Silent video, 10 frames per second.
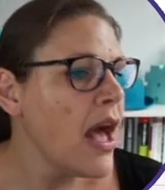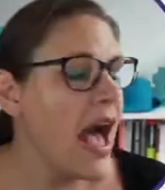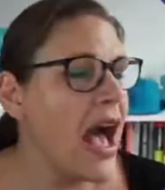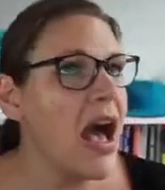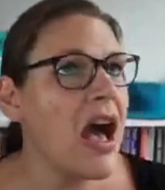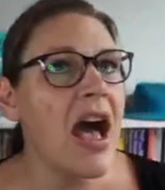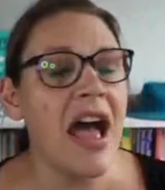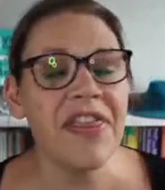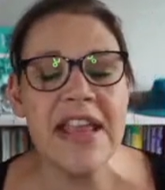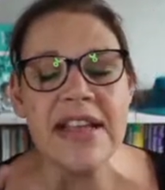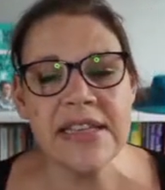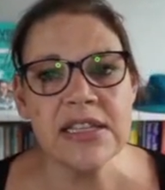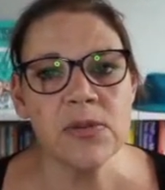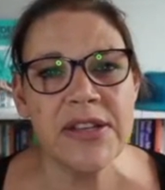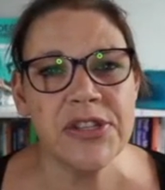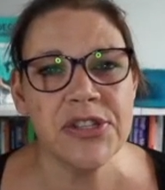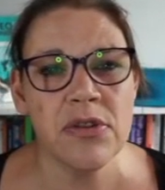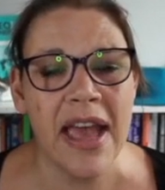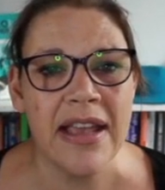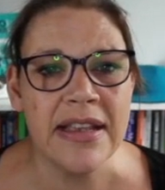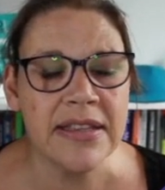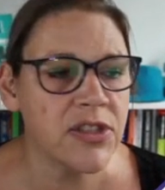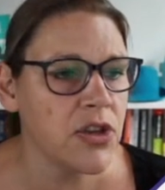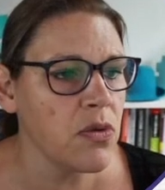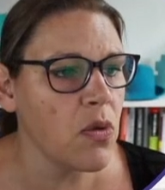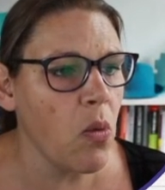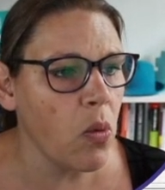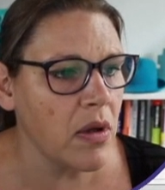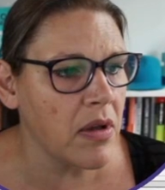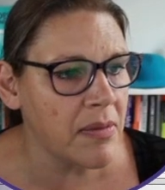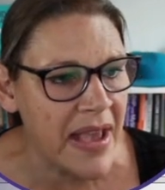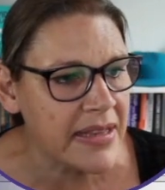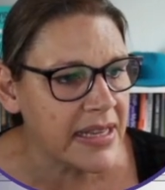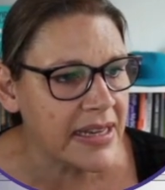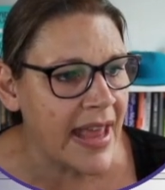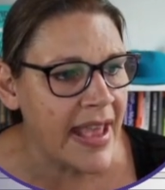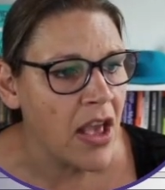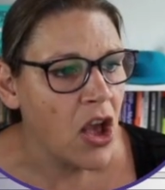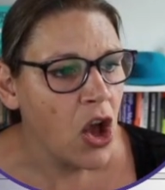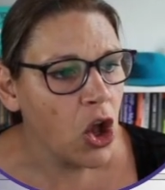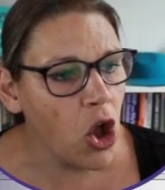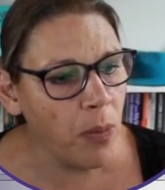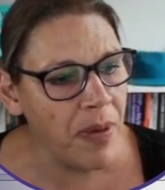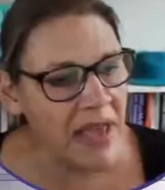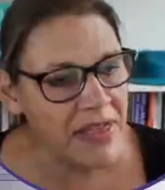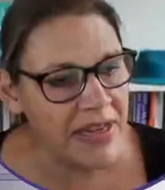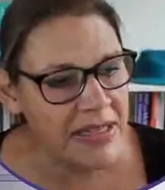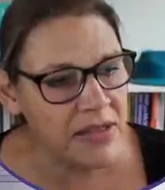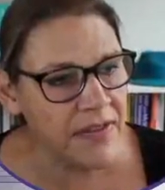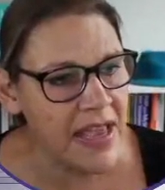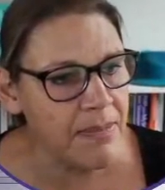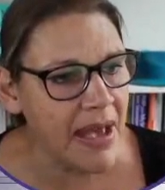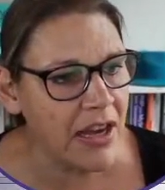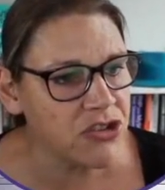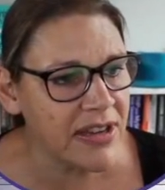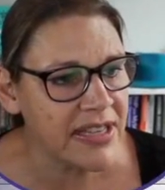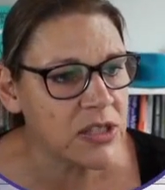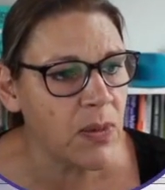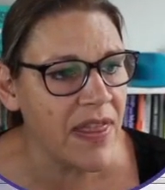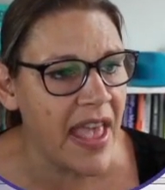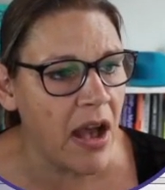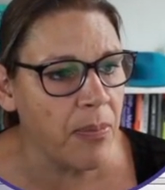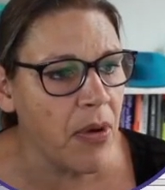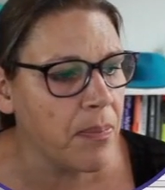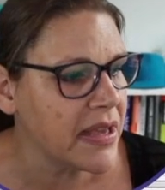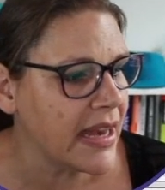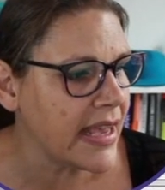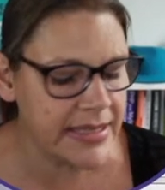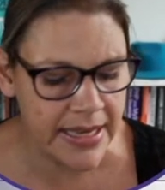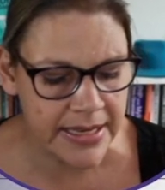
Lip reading: and the easiest way to do that is to basically copy the list of email addresses when they are populated,